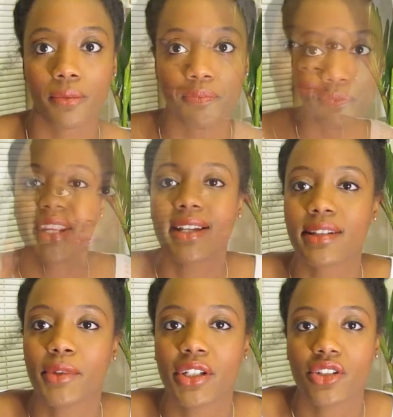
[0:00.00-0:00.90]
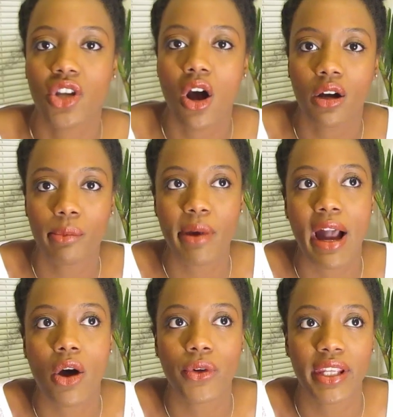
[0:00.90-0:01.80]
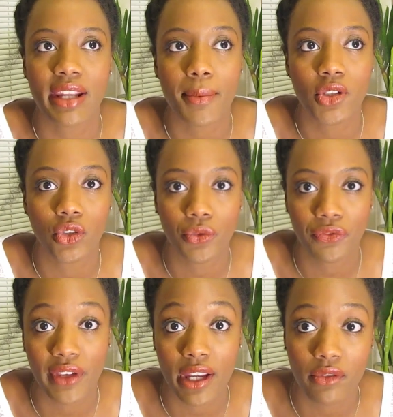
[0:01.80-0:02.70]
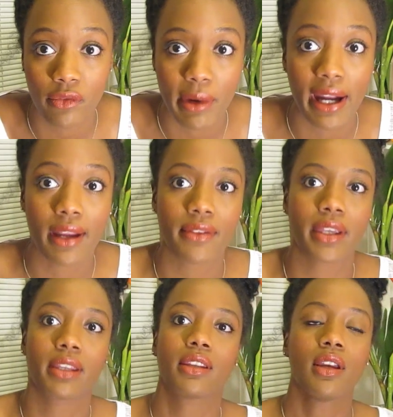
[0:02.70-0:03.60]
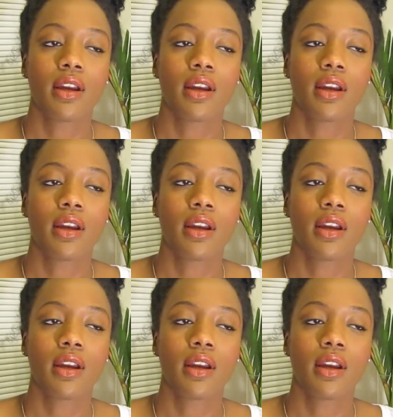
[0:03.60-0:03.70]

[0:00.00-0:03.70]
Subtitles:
Up next, I'm going to talk about an absolute fave of mine that